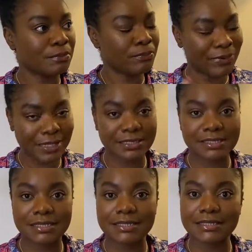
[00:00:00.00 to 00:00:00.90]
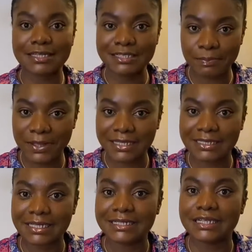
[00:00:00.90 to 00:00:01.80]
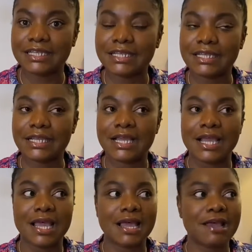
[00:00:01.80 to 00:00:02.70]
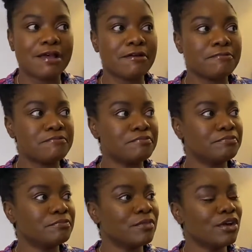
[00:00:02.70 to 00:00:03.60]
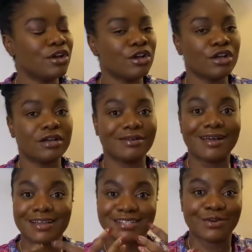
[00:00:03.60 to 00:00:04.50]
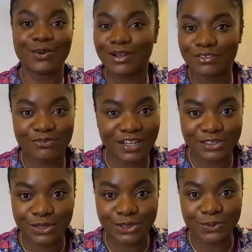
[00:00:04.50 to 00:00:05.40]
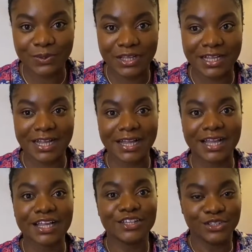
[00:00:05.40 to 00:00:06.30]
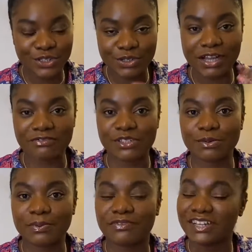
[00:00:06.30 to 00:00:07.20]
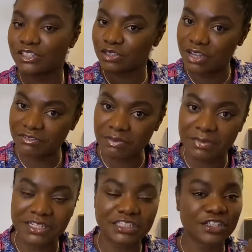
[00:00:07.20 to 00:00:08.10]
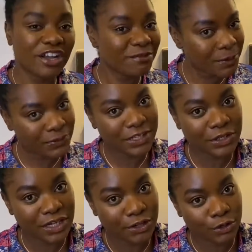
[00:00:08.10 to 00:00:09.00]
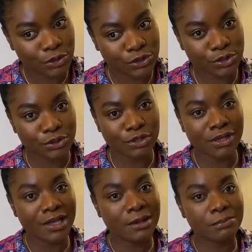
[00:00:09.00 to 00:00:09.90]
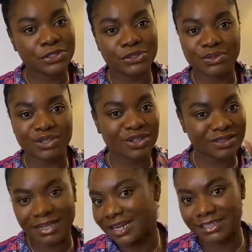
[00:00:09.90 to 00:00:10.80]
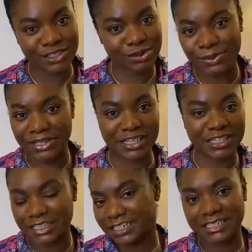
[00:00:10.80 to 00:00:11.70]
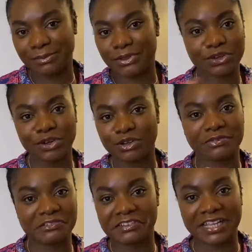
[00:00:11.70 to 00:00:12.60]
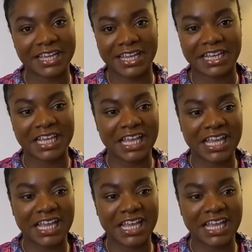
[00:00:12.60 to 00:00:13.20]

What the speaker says: practicing independently. As a qualified social worker, you do have a supervisor, you have a manager, you have people that you can go to, but you are not likely to be in an academy all over again,